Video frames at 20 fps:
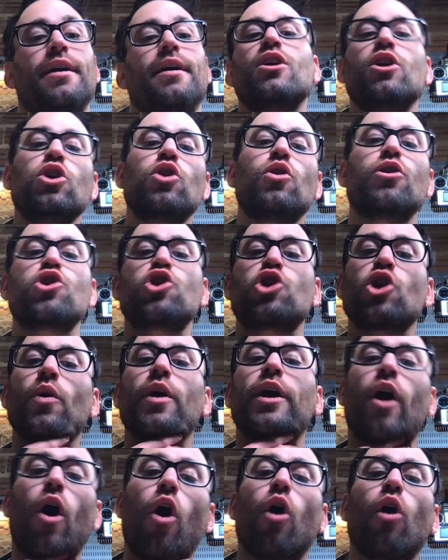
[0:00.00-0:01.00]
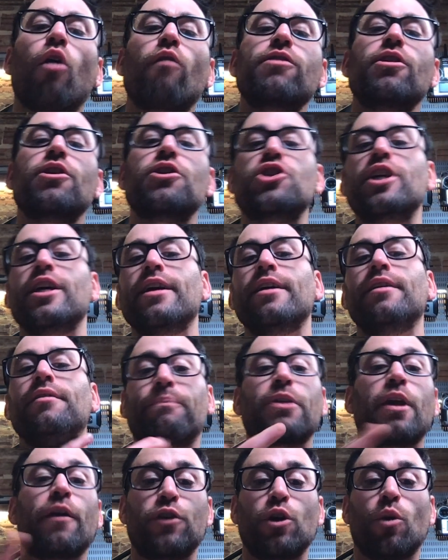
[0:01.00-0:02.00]
you're showing all of your chins.
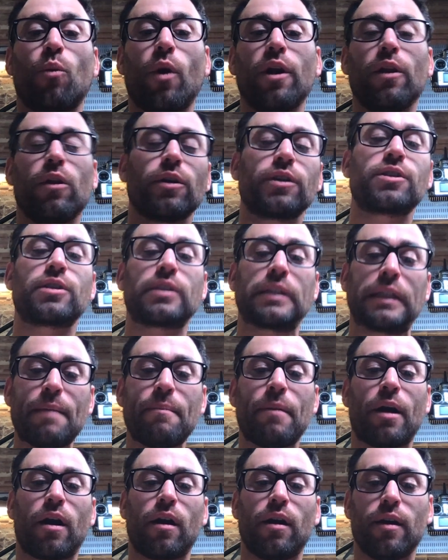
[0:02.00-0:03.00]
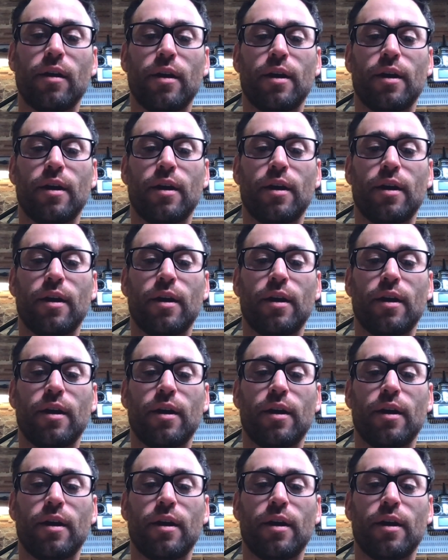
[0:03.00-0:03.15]
If you want to look slimmer,